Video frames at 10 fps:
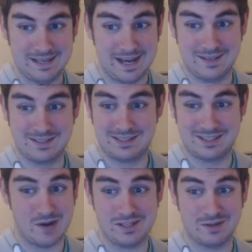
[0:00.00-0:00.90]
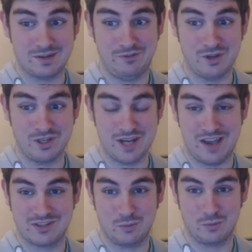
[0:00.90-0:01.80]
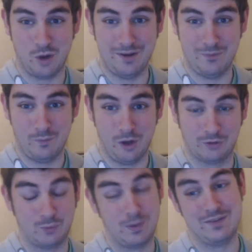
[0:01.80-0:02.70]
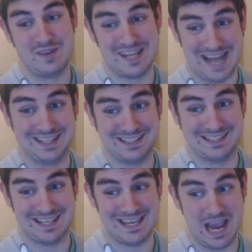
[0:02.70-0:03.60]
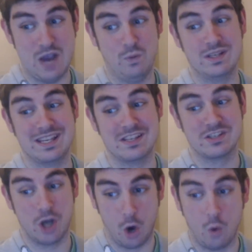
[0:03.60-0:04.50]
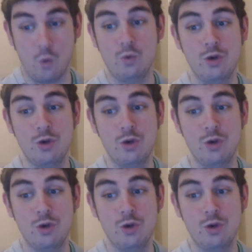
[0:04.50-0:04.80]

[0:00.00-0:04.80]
And Jerry's confusion as to what it was when in reality it was his own